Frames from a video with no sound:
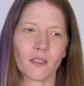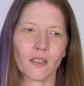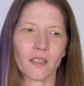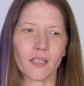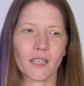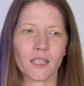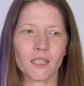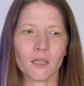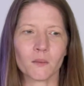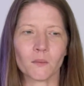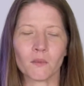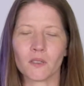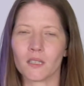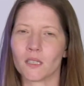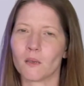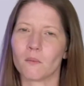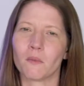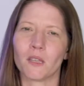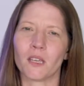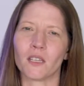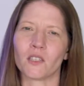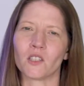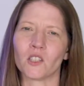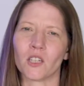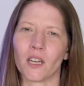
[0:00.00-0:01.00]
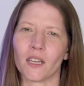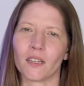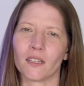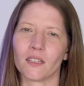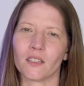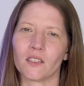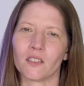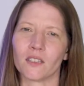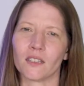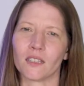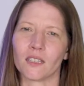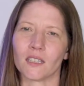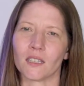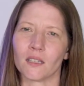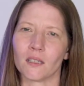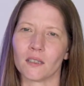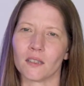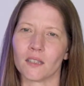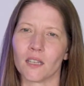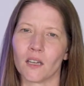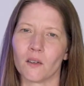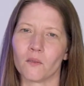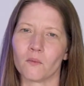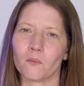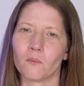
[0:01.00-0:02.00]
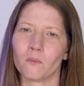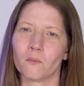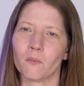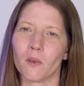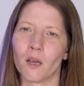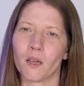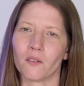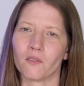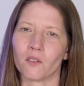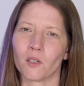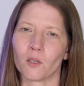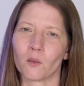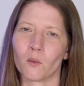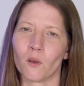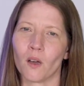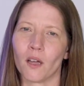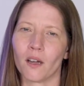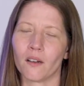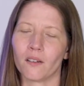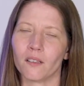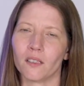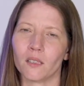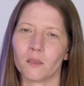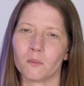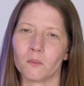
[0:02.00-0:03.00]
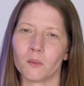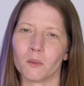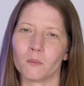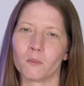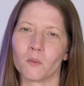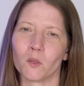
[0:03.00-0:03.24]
I guess some of those challenges that might require a little bit